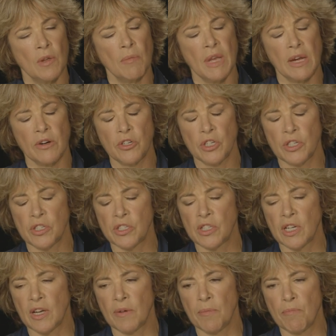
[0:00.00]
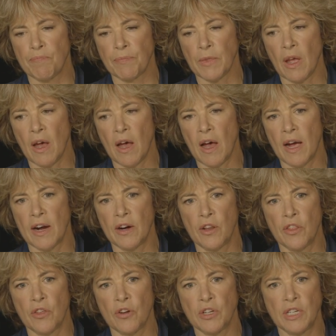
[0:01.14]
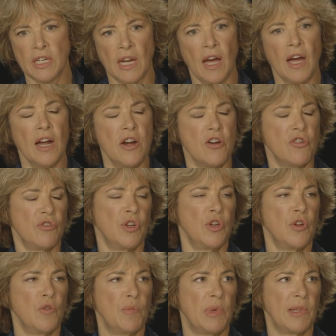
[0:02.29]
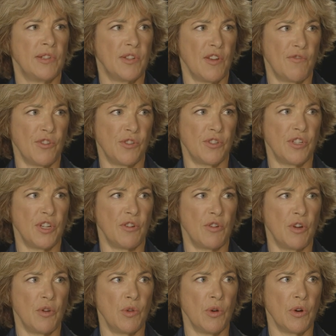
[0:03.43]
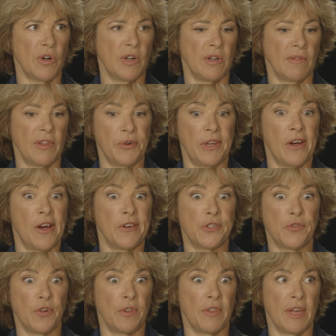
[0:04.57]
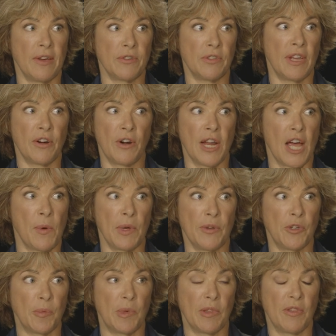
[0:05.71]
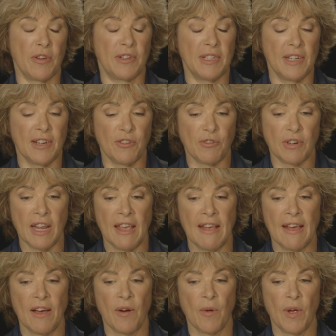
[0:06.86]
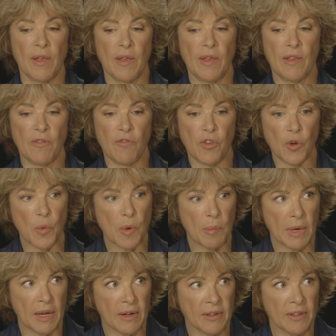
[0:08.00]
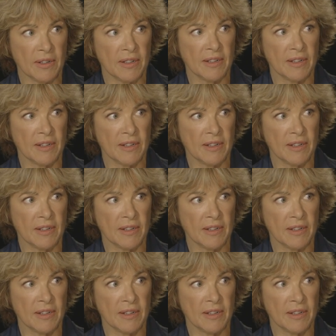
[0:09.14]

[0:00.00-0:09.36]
The mayor just um, hired 1,300 new police officers here in New York. They only asked for 1,000. I don't know how it got to be 1,300 if you were mayor,